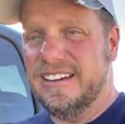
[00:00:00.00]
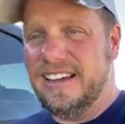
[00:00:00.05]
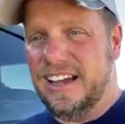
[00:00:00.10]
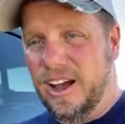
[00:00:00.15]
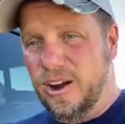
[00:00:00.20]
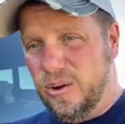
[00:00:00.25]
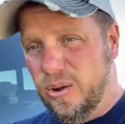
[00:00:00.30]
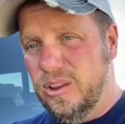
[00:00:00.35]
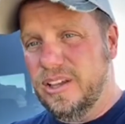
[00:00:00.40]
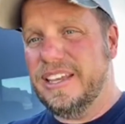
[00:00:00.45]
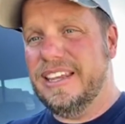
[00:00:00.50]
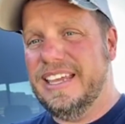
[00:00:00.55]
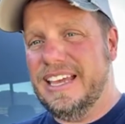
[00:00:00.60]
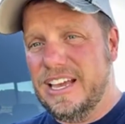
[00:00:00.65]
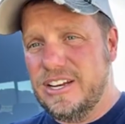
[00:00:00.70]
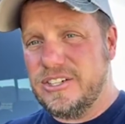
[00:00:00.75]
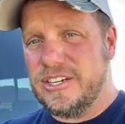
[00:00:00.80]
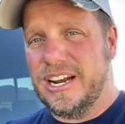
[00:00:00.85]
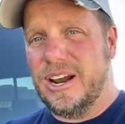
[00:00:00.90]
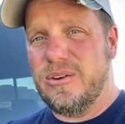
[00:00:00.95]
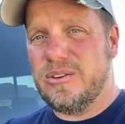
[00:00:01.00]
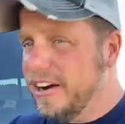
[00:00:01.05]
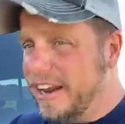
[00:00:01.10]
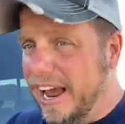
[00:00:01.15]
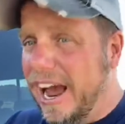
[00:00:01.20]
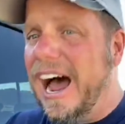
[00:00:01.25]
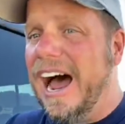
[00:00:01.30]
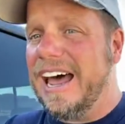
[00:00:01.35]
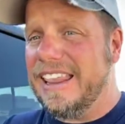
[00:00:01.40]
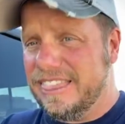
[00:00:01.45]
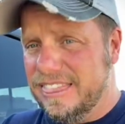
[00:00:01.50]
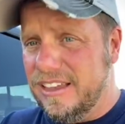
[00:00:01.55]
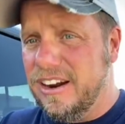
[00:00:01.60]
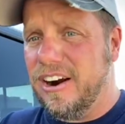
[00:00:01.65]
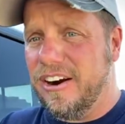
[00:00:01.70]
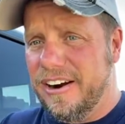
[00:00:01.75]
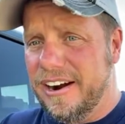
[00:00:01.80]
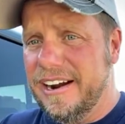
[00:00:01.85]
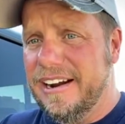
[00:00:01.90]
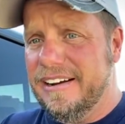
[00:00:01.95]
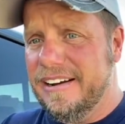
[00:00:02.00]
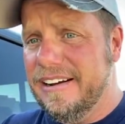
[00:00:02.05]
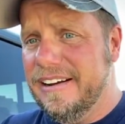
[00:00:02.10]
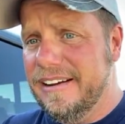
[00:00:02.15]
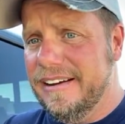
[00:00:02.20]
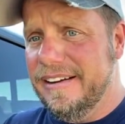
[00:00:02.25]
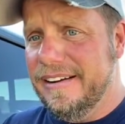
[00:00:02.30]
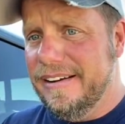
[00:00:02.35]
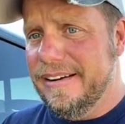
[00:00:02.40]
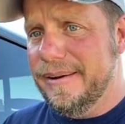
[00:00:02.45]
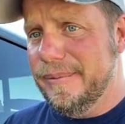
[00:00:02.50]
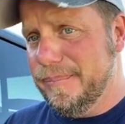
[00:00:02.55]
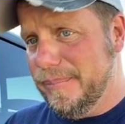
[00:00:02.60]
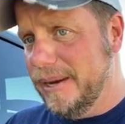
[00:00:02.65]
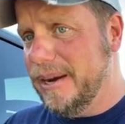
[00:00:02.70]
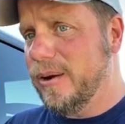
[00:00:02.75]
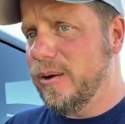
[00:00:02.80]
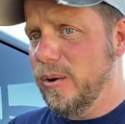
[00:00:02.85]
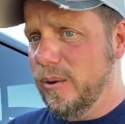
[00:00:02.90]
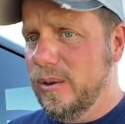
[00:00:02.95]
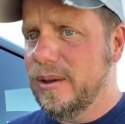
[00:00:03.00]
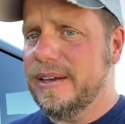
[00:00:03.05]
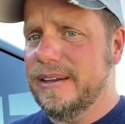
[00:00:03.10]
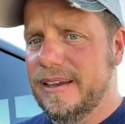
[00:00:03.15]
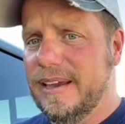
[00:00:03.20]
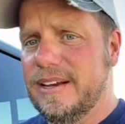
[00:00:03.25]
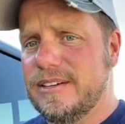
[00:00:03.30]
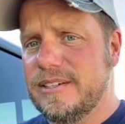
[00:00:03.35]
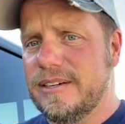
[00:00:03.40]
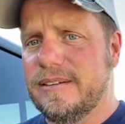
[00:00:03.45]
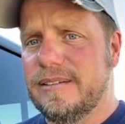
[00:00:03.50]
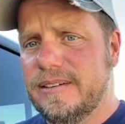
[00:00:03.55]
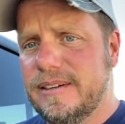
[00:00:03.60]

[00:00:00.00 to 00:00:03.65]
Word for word: I'll go look at the engine. I was already hot, all right, but I'll go look at the engine.